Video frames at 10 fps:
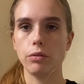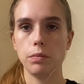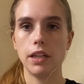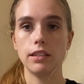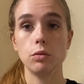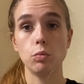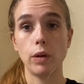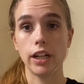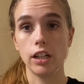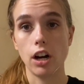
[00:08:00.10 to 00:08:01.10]
was because it was
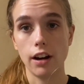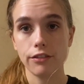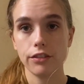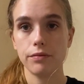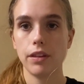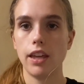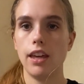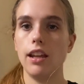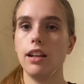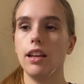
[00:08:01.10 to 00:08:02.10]
wearing off
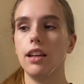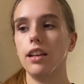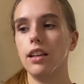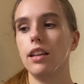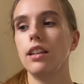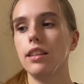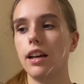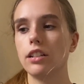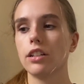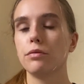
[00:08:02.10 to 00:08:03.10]
and
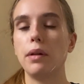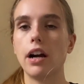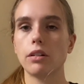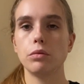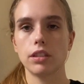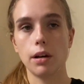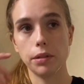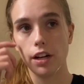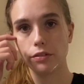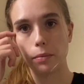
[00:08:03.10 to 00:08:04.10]
that nerve block was coming
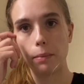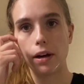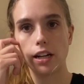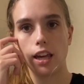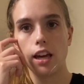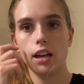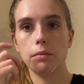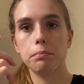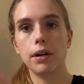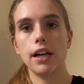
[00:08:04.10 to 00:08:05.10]
off of my body.
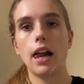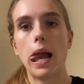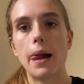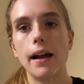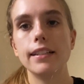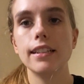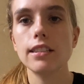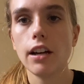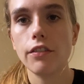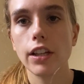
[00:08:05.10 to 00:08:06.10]
But I did
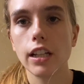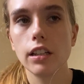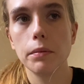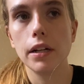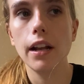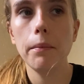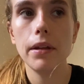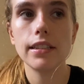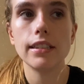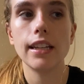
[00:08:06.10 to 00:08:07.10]
still have like a little bit of
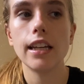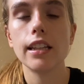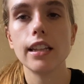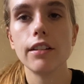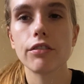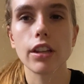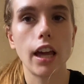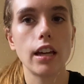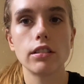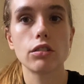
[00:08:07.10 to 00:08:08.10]
numbness and tingling for
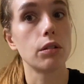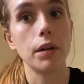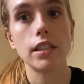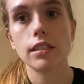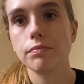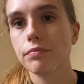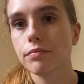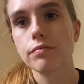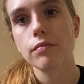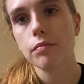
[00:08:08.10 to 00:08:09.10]
like 3 weeks,
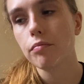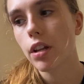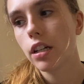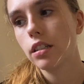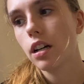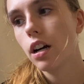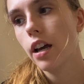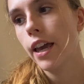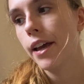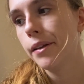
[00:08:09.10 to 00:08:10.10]

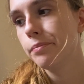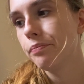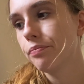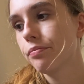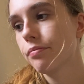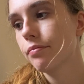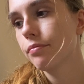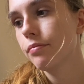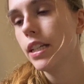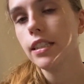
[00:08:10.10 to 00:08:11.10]
and
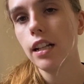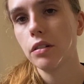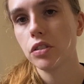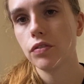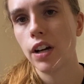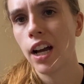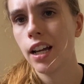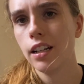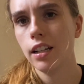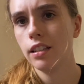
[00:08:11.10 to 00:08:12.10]
they said that was
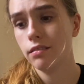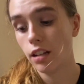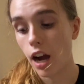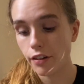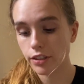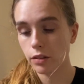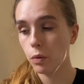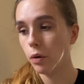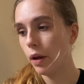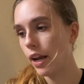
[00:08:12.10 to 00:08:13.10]
fine. It obviously
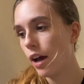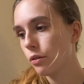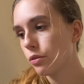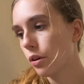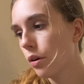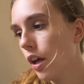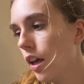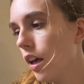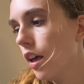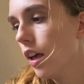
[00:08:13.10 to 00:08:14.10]
went away now, so,
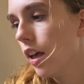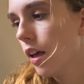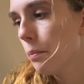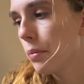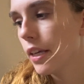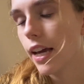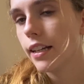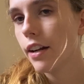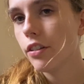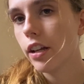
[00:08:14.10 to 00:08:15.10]
but yeah, I
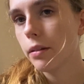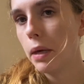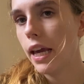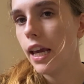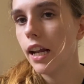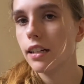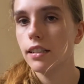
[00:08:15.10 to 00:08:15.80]
didn't have a lot of pain.